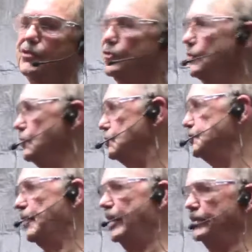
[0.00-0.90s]
put the little
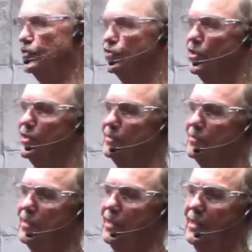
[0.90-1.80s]
spines on it,
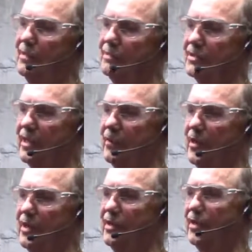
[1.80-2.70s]
which kind of
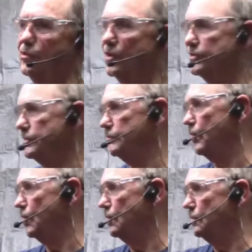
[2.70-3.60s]
made an interesting
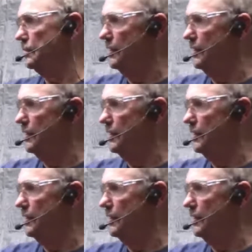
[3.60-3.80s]
ball